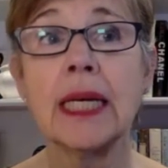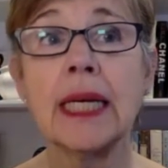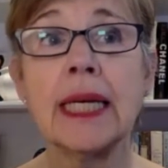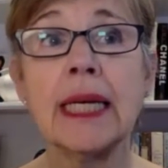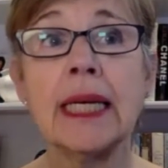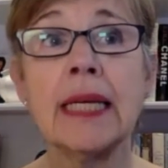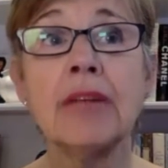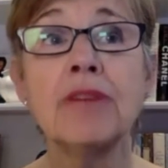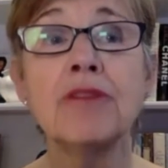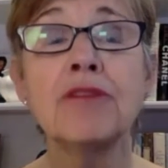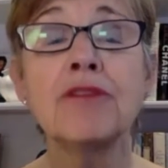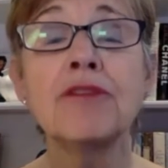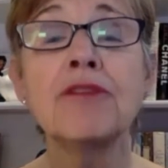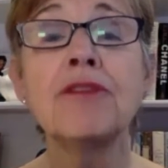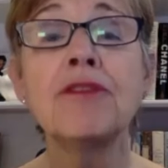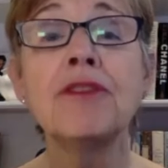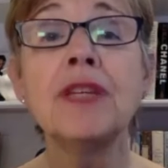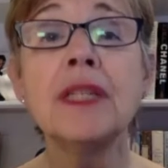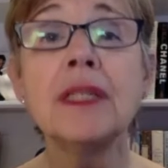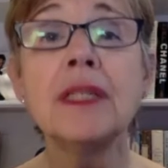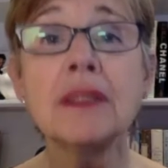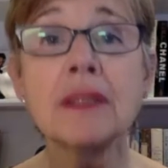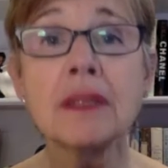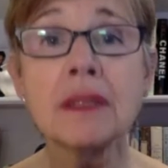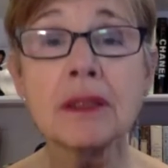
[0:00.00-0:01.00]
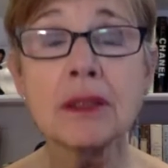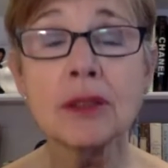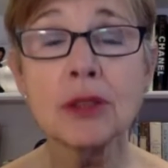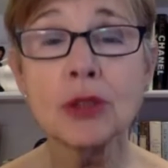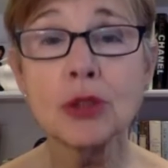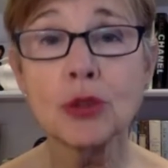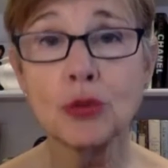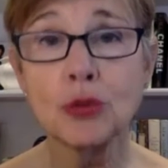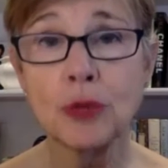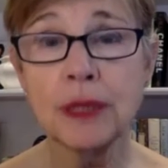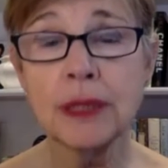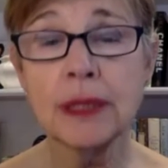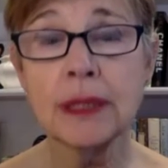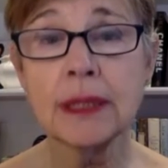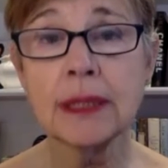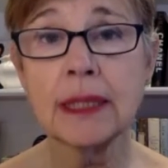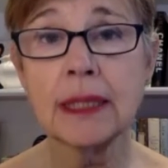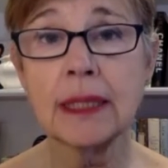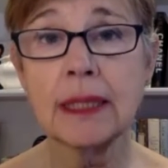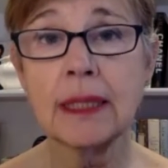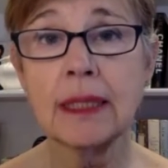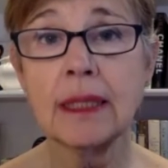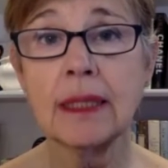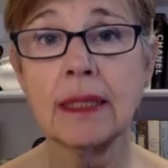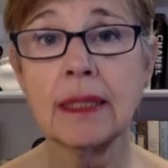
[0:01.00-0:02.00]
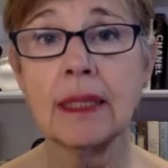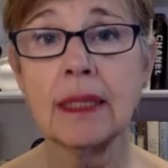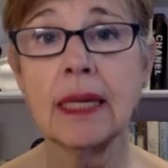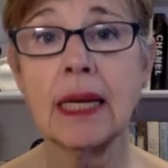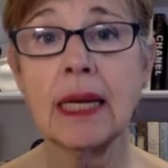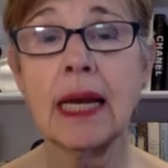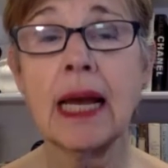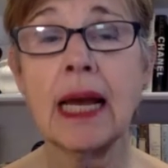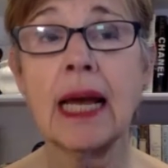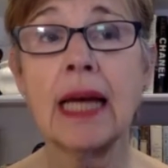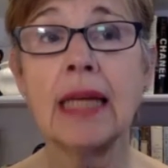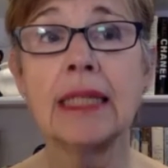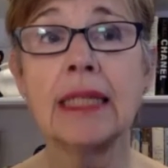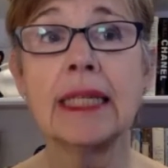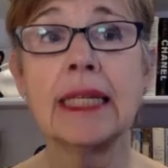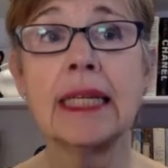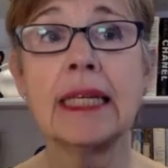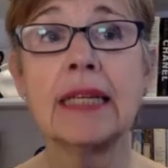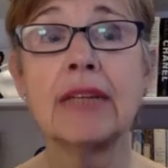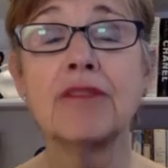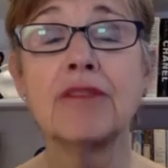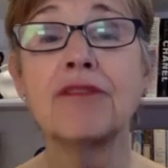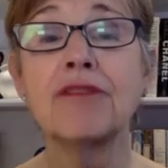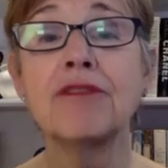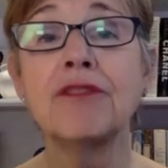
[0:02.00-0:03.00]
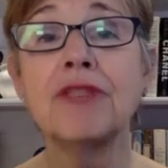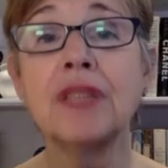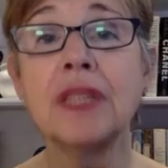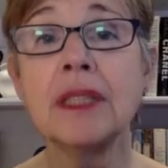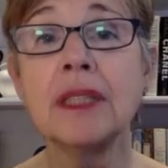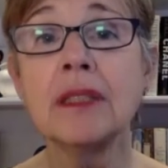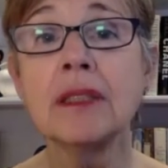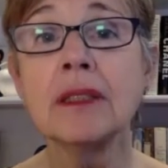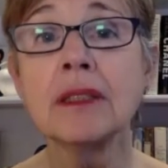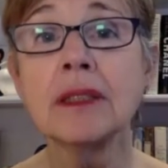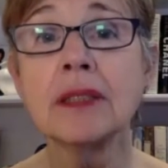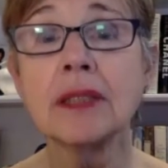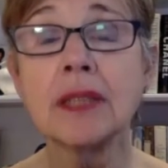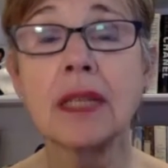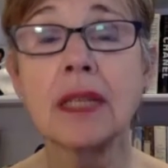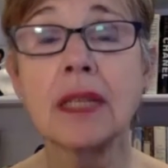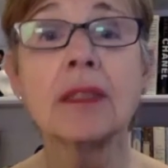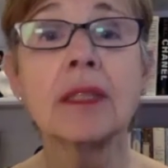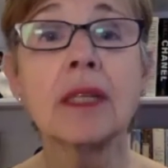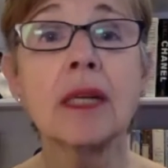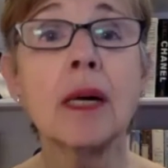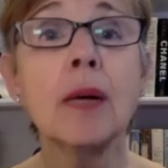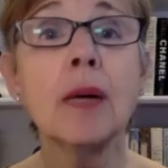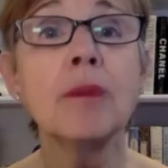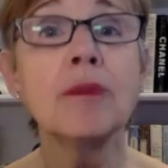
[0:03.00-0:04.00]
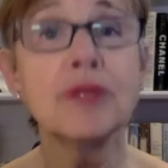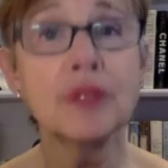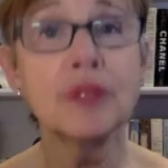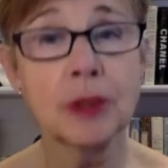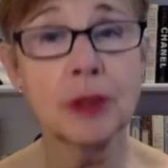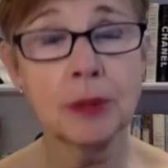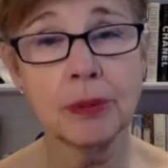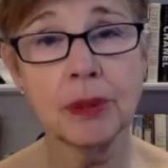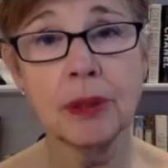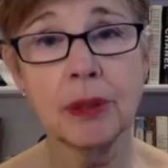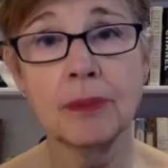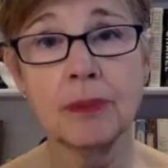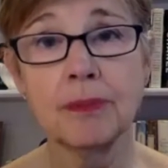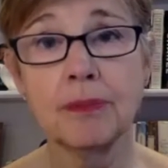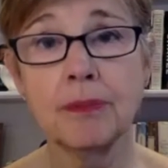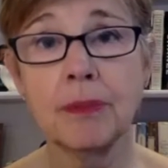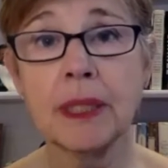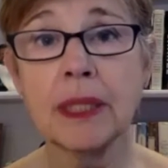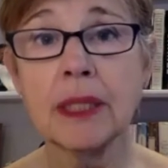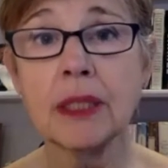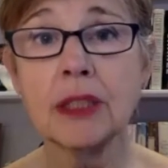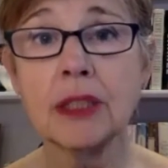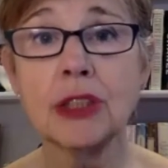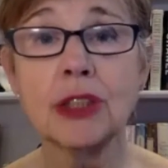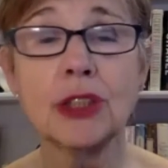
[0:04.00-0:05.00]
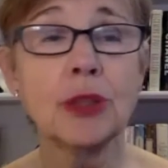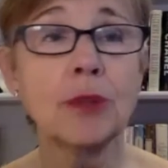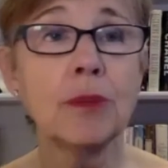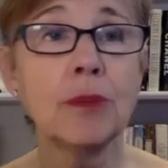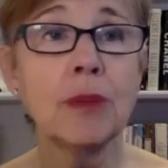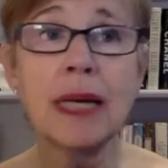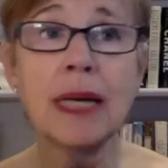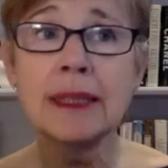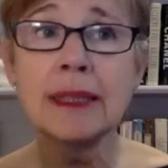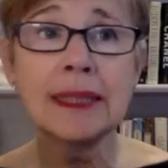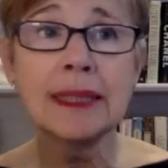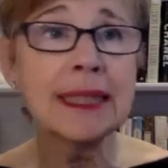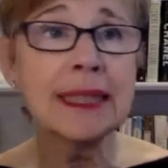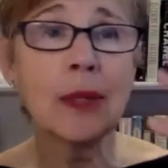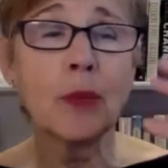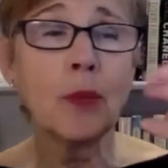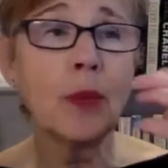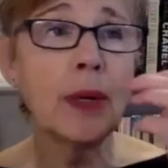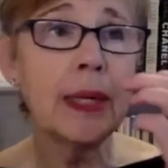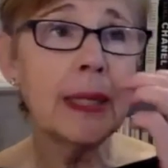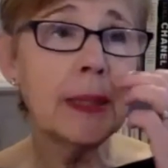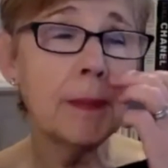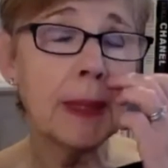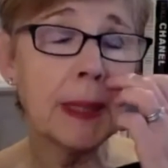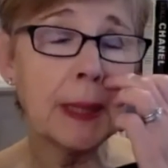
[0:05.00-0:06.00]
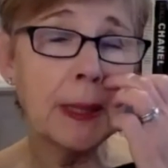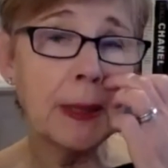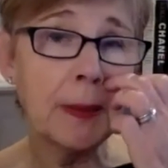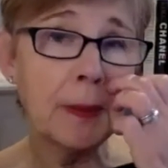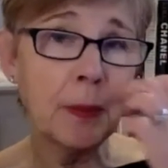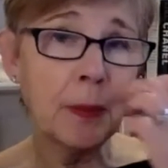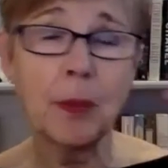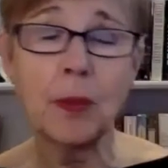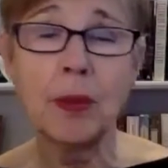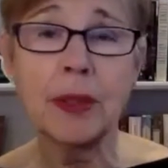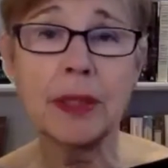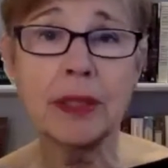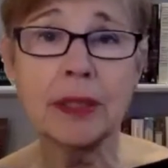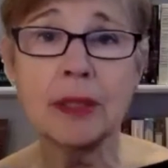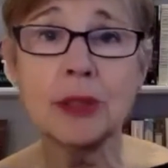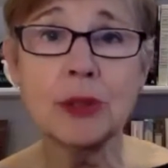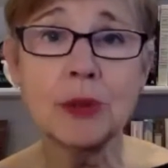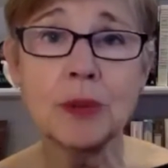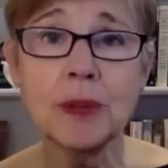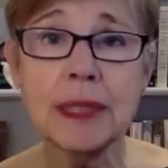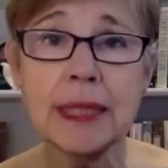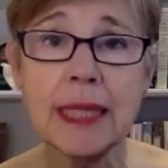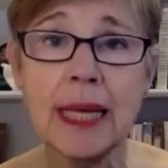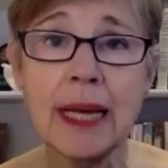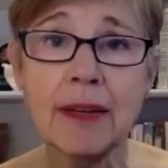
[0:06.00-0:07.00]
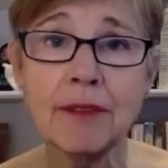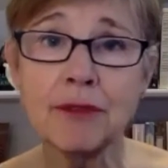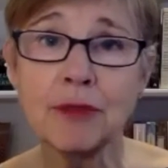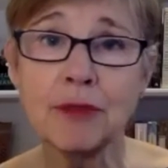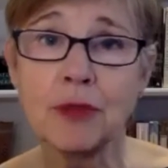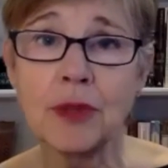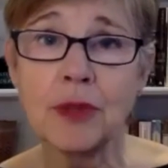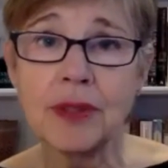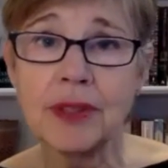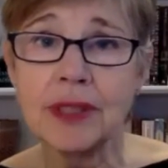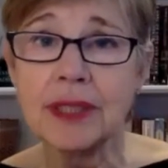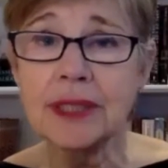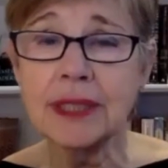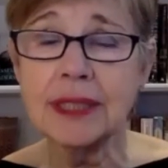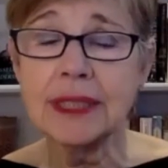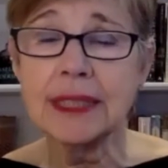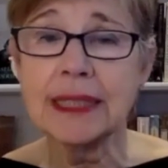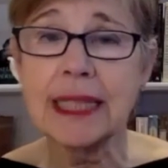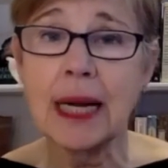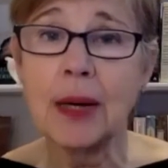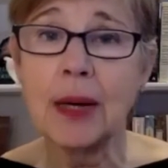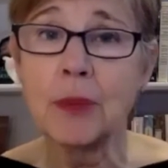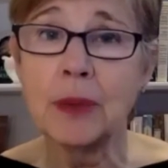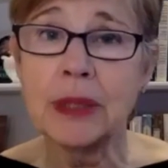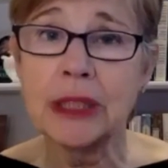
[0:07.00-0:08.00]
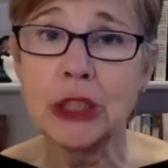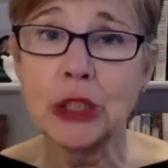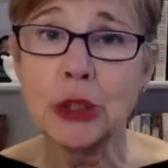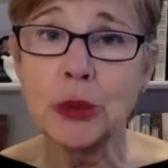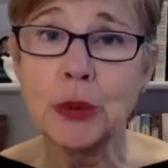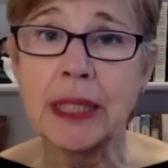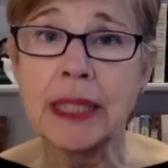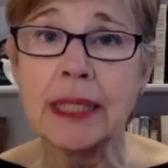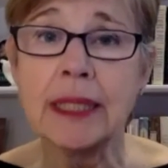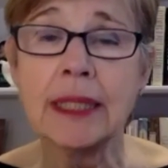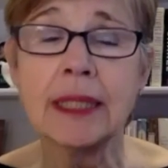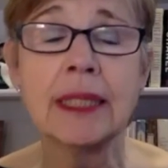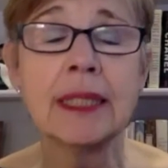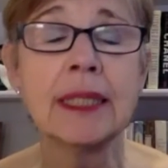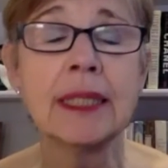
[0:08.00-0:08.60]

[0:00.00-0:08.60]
it feels risky and it feels uncomfortable because your mind's saying, wait a minute, what are you doing that for? This is how we do it.